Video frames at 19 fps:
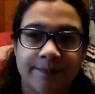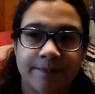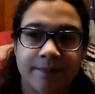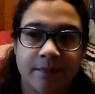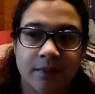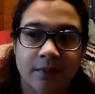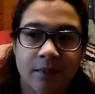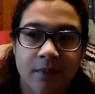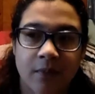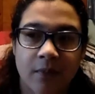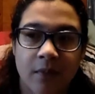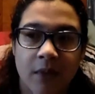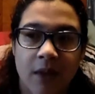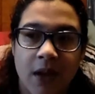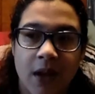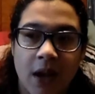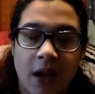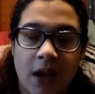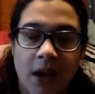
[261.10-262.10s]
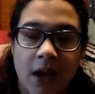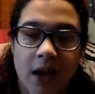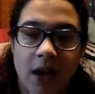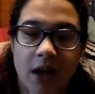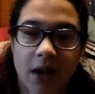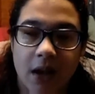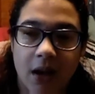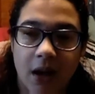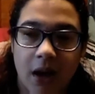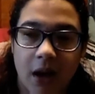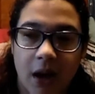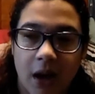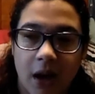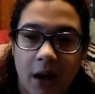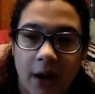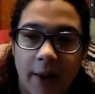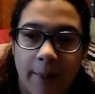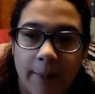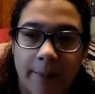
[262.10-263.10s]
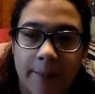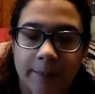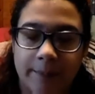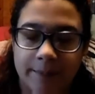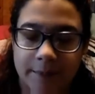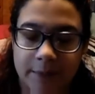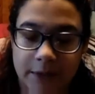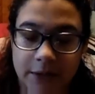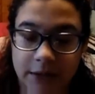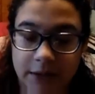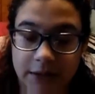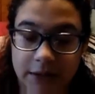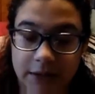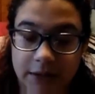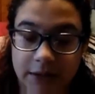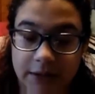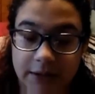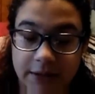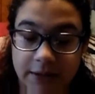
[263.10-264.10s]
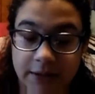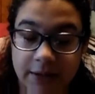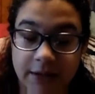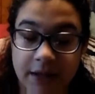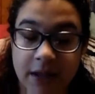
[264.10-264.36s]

(no one is talking)